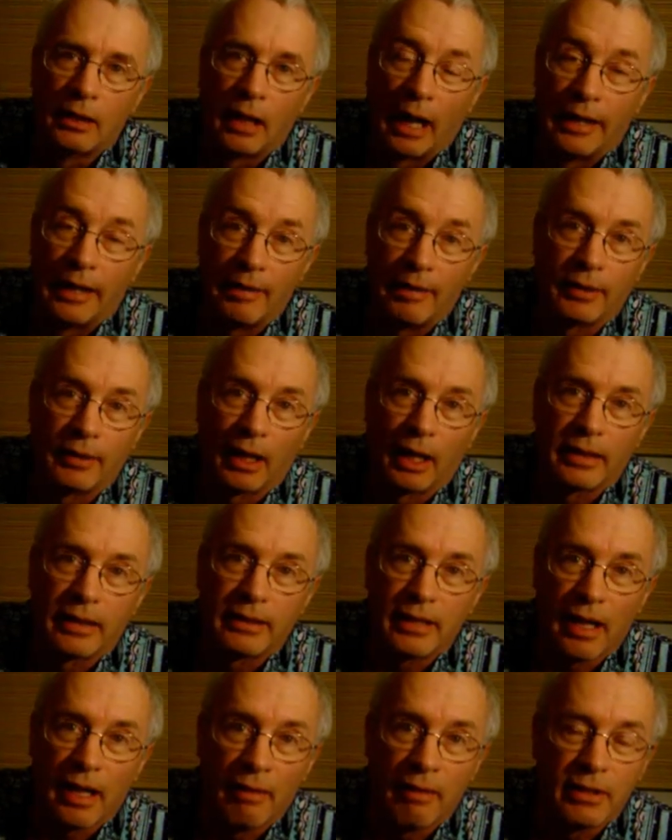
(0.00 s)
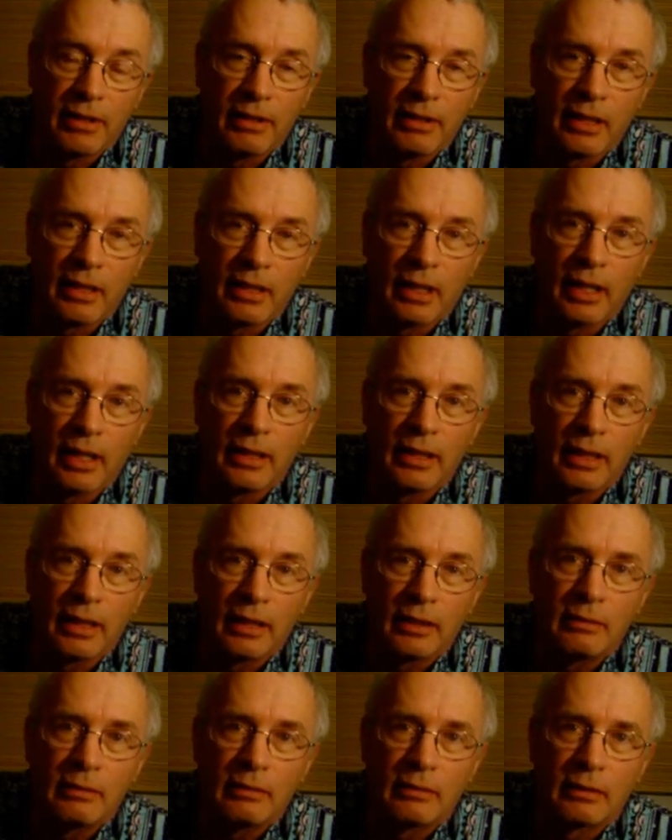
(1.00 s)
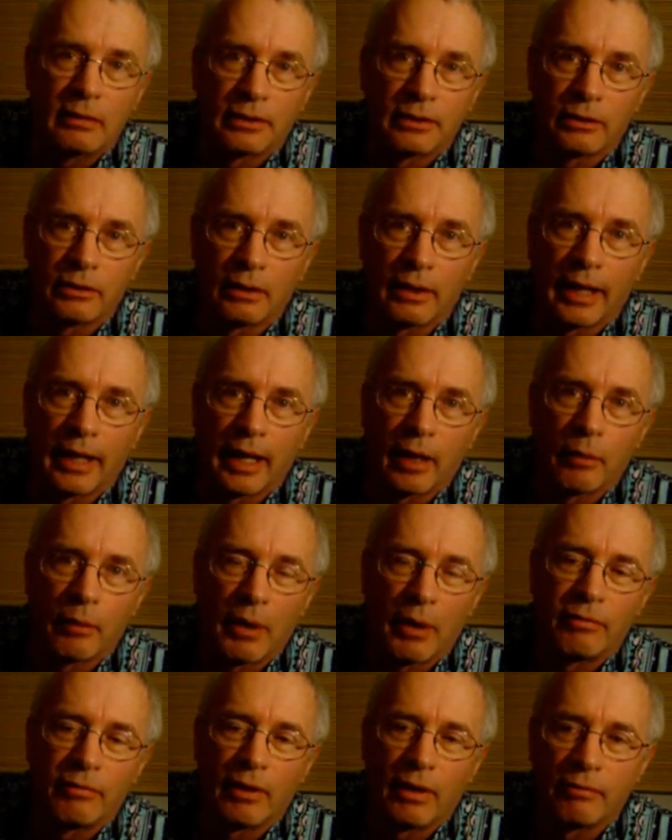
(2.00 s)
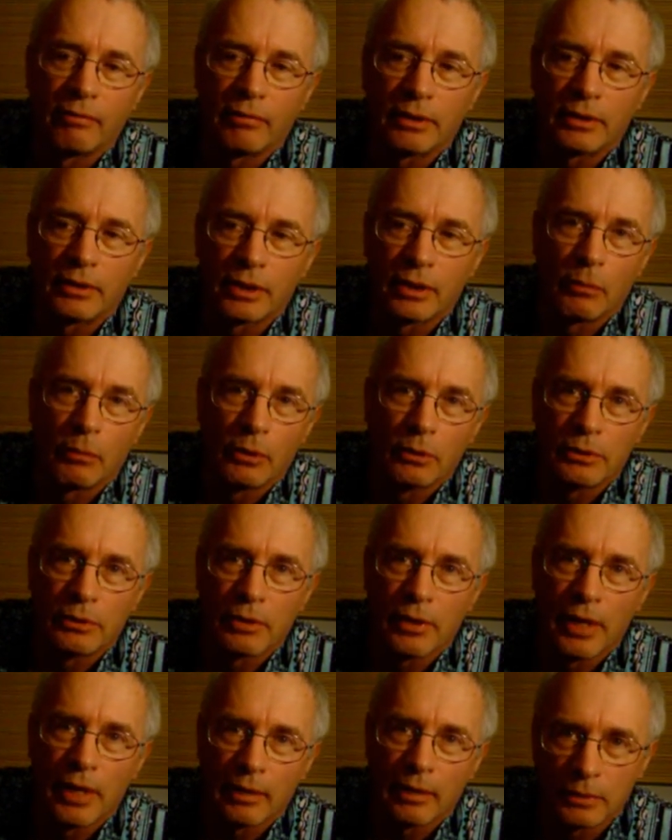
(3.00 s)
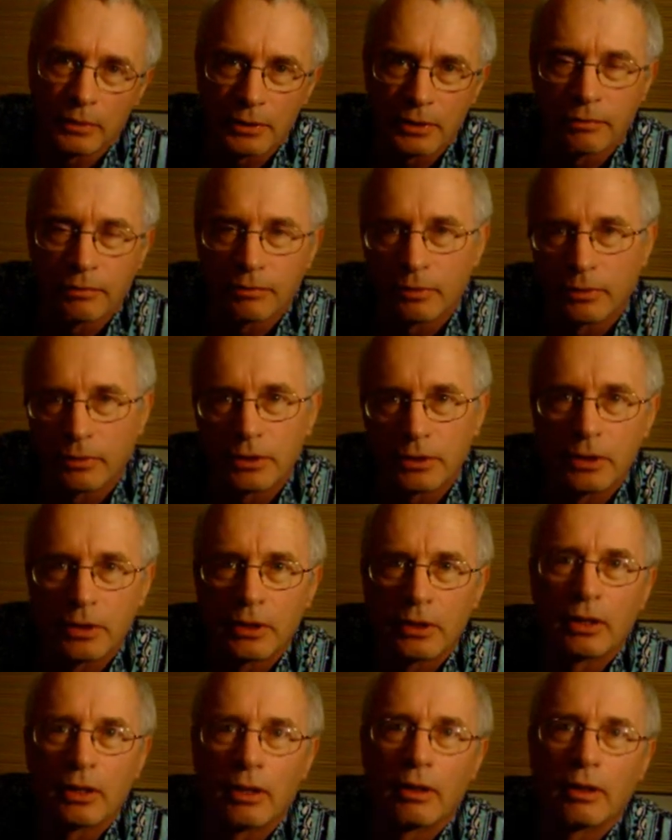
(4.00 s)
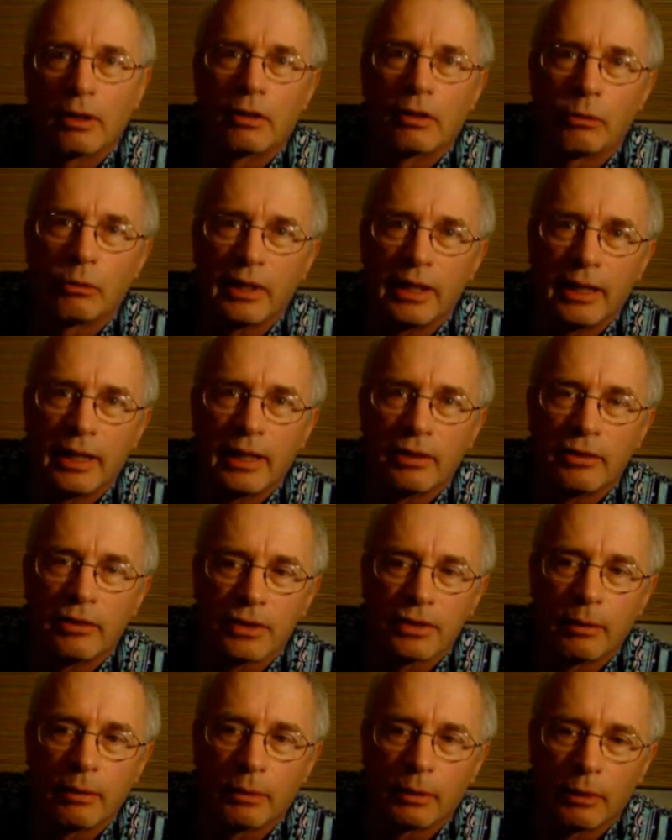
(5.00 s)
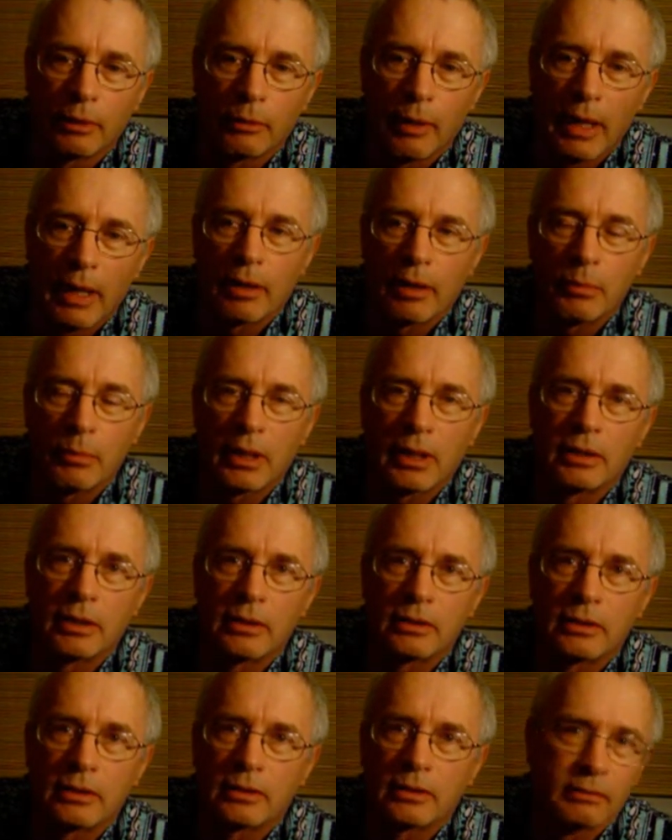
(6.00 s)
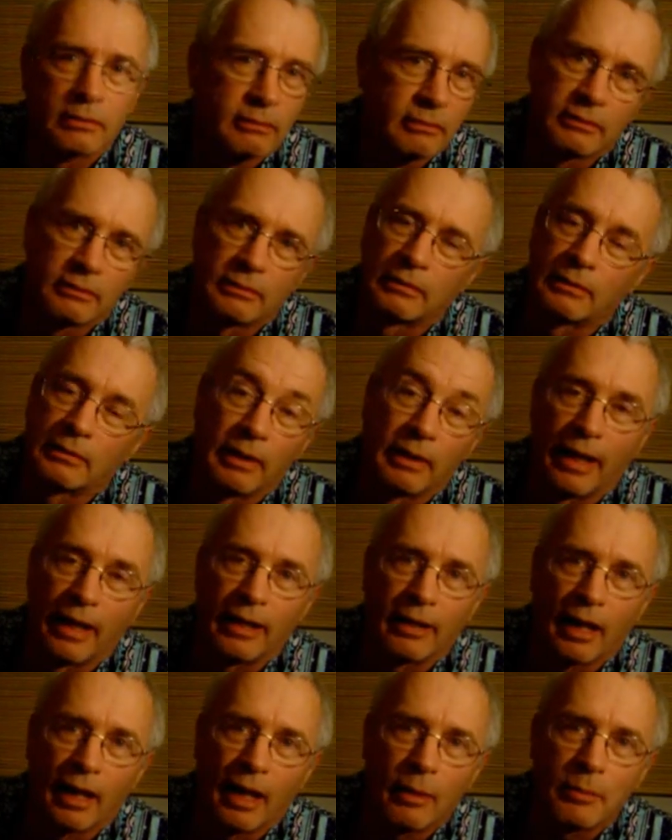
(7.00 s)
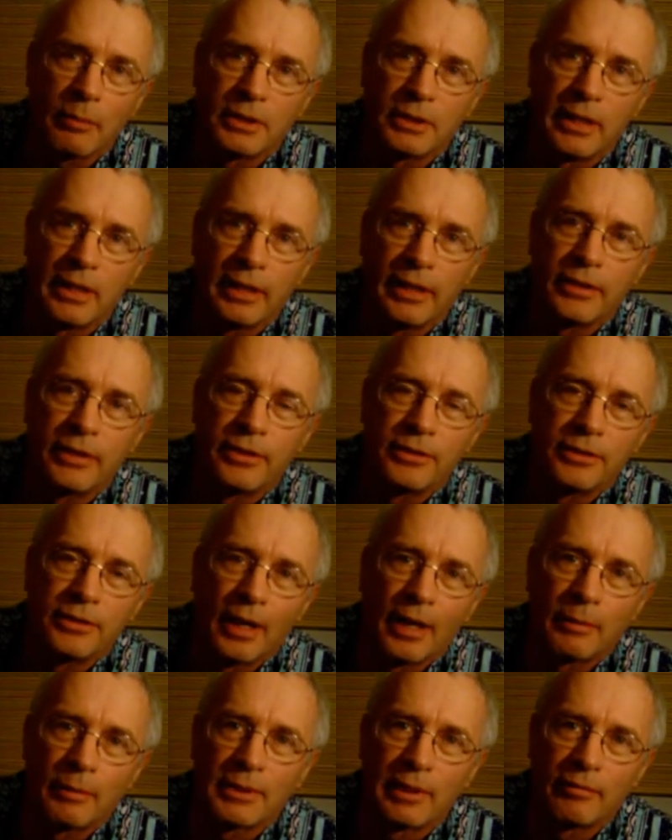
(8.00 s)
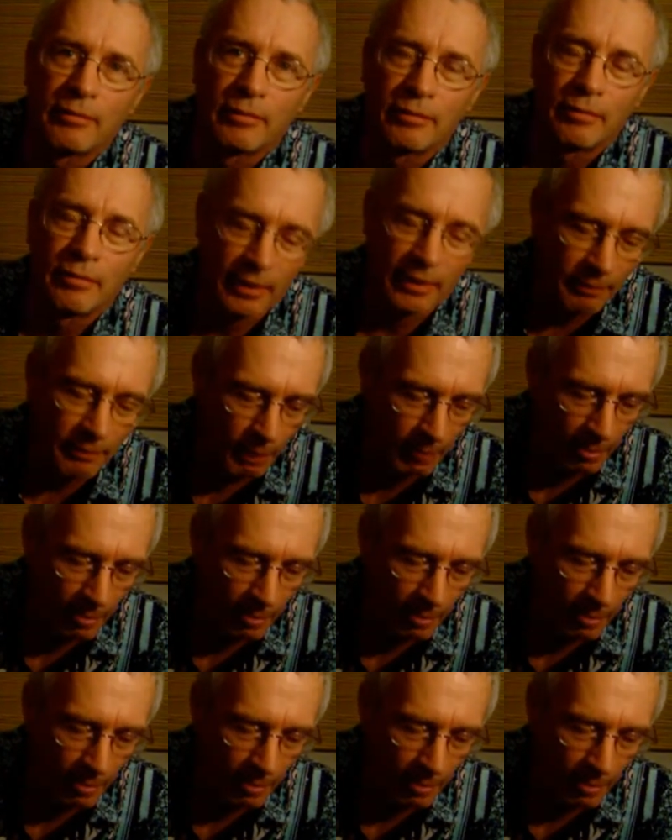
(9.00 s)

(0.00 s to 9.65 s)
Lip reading: I never liked everything they did. I certainly had my favorites, and most of that was the first 3 years they were around because, hey, I was a teenager. I was having fun.